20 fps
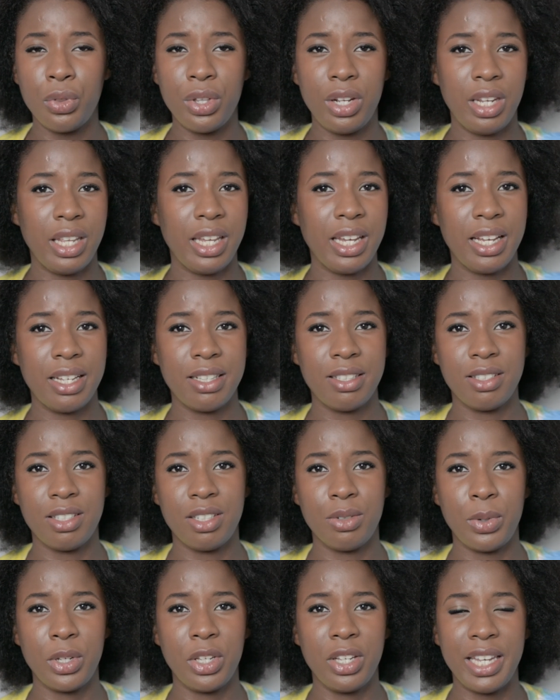the links
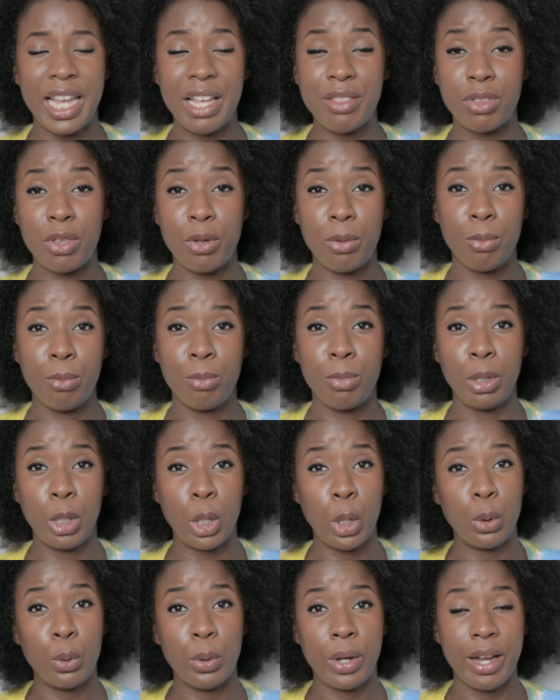to where you can get them
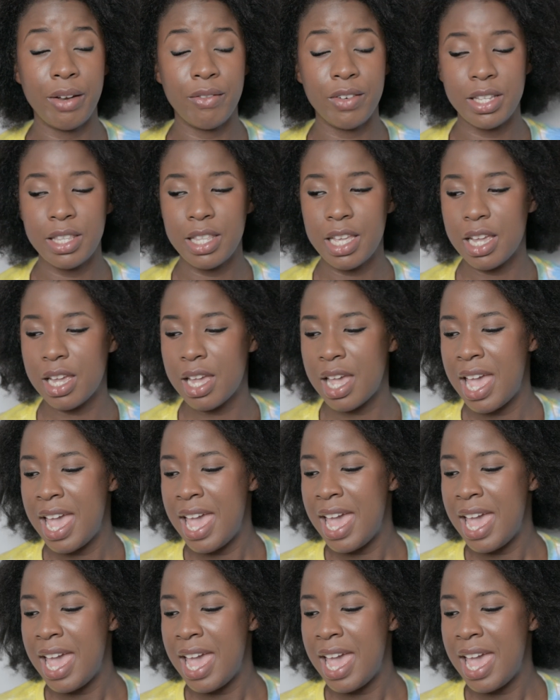below and everything.